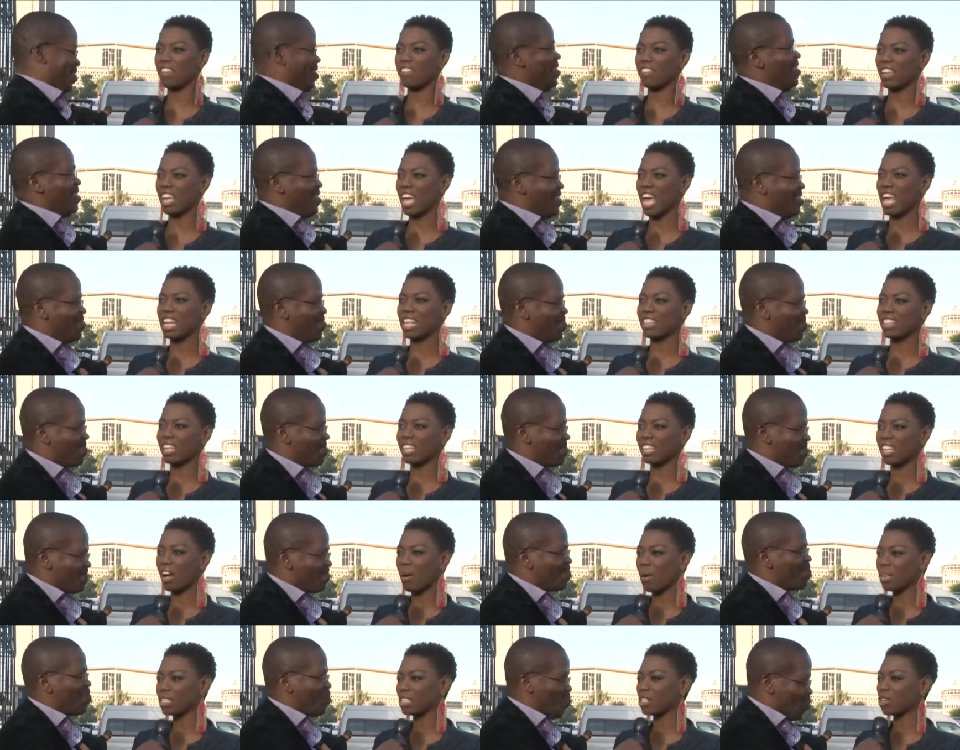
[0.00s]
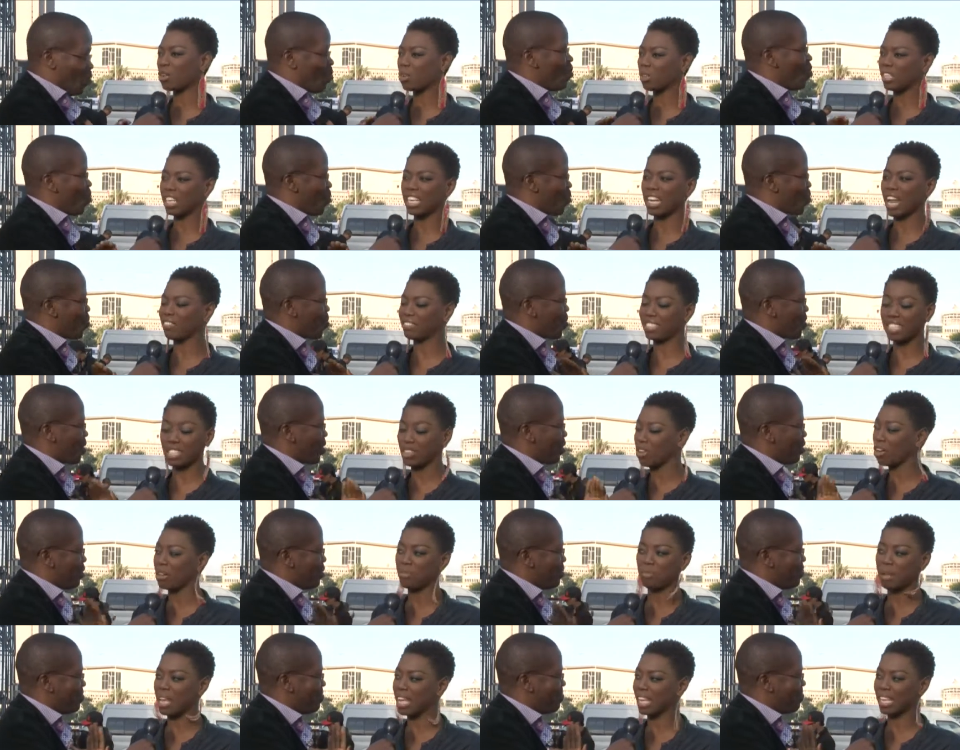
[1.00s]
Speaker 1: if, anything that wasn't good enough did
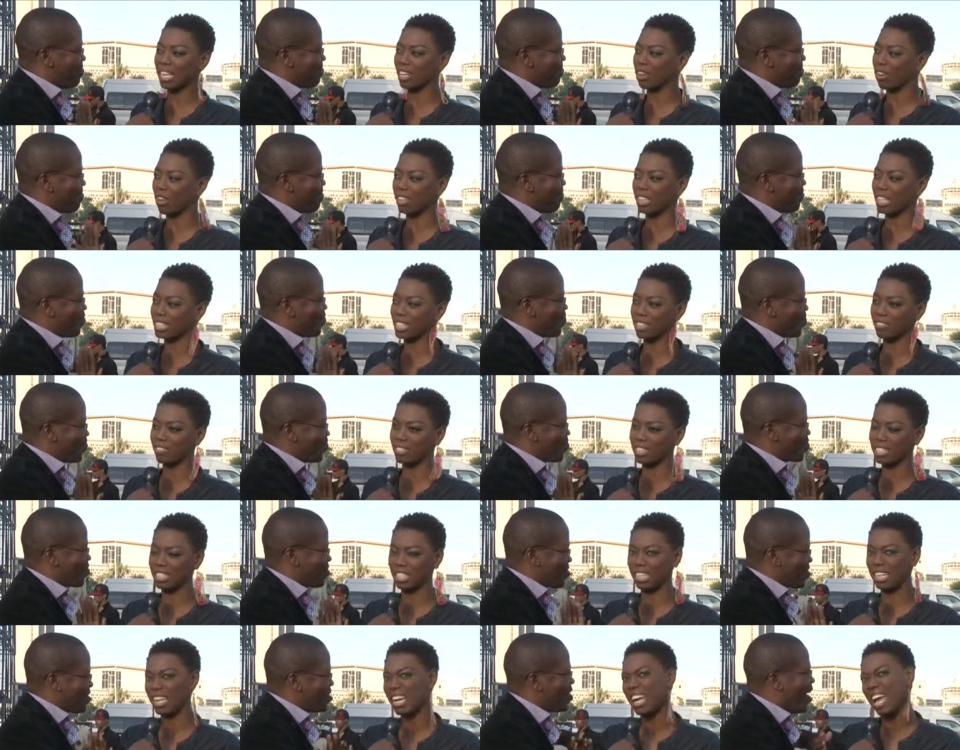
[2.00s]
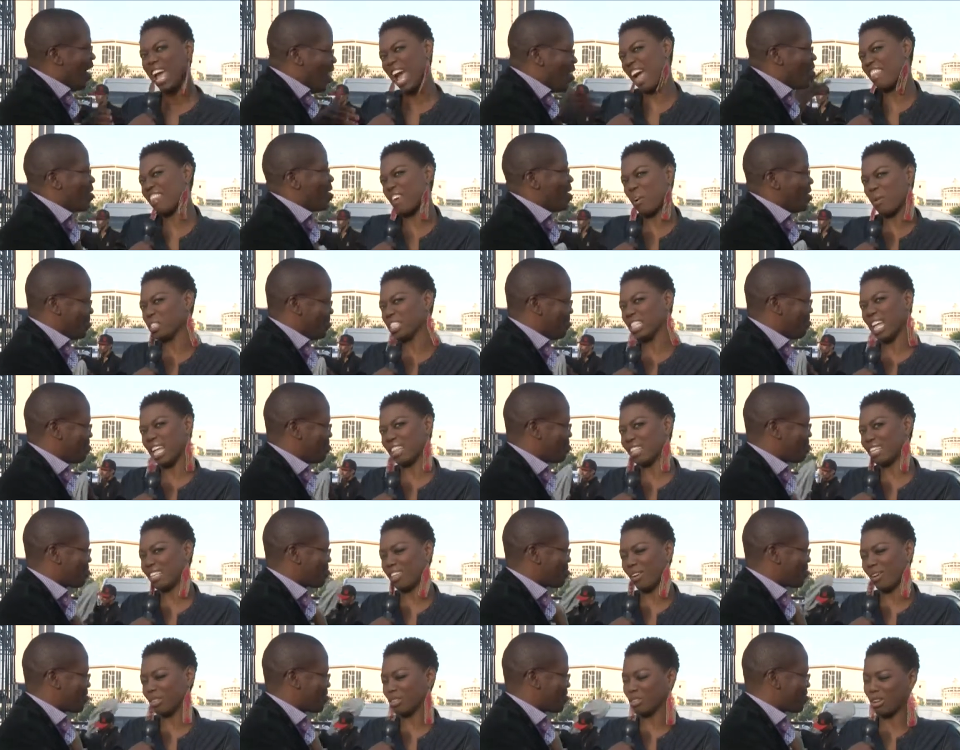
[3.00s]
not make it on the DVD, and there was
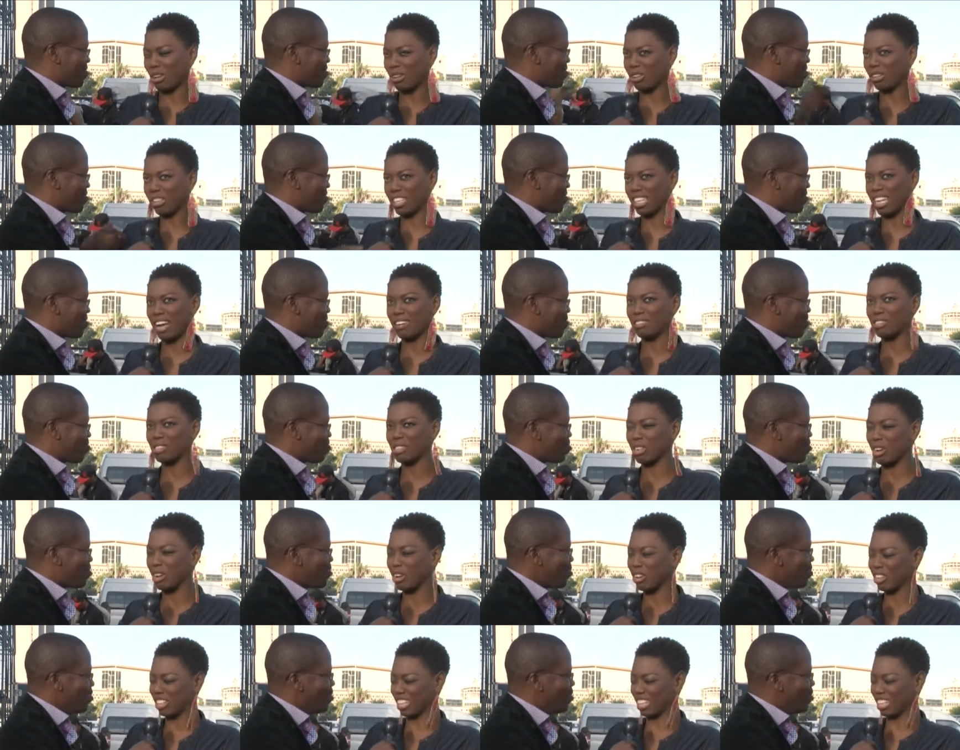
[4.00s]
nothing that was not good enough. So.